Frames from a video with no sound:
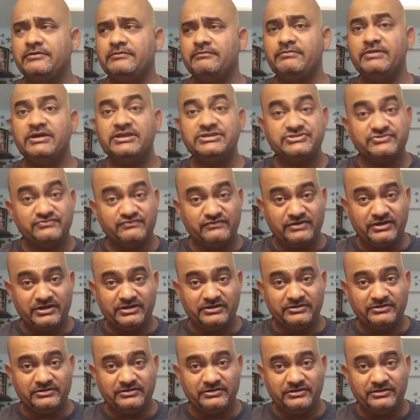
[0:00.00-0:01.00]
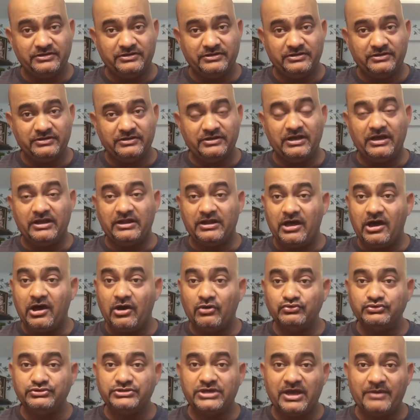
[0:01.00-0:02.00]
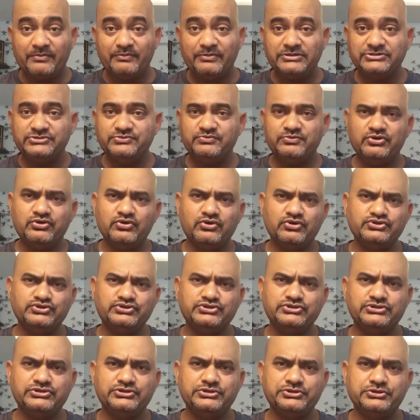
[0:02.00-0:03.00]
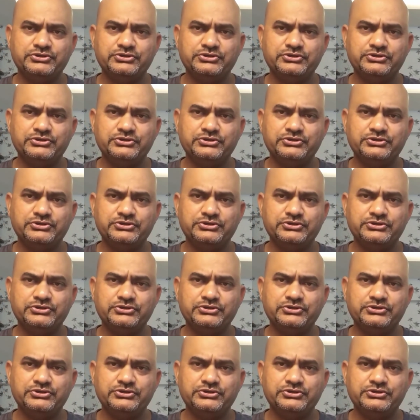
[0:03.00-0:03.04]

best friend. And how it happens, because